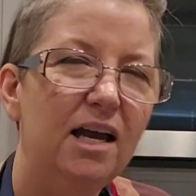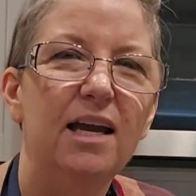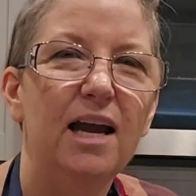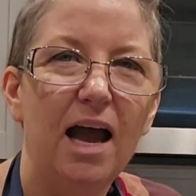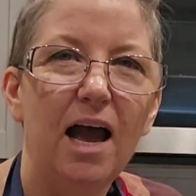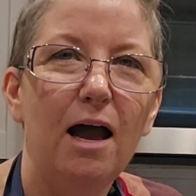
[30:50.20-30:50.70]

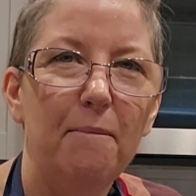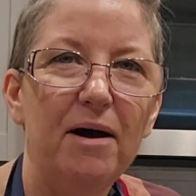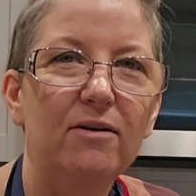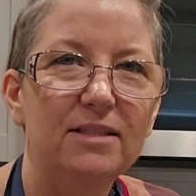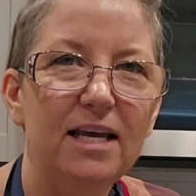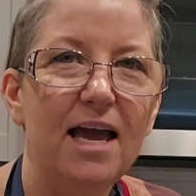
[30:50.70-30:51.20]
Yeah,
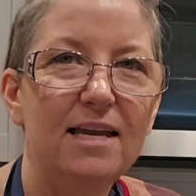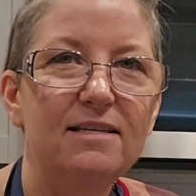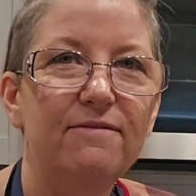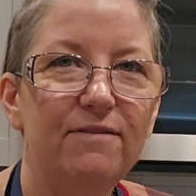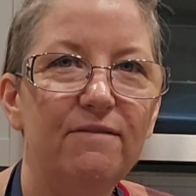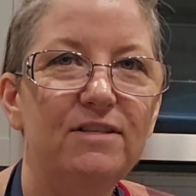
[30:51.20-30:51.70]
about 10
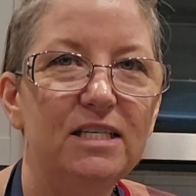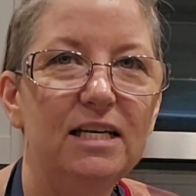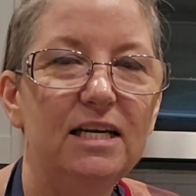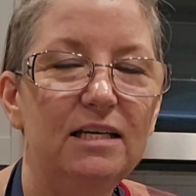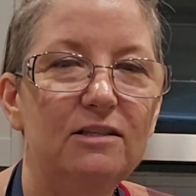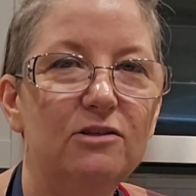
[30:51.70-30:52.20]
to
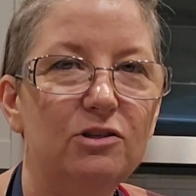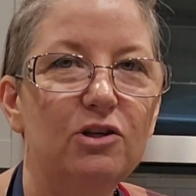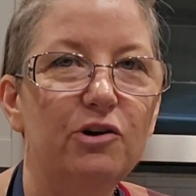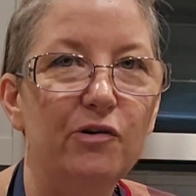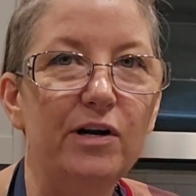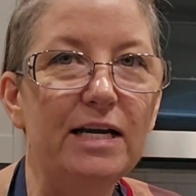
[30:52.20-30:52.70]
15
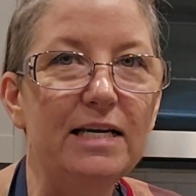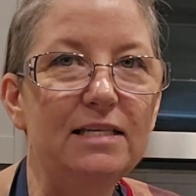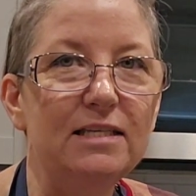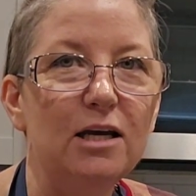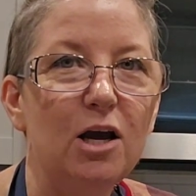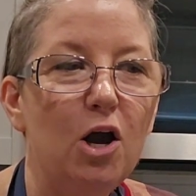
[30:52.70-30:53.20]

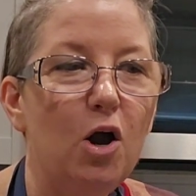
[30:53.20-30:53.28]
degrees,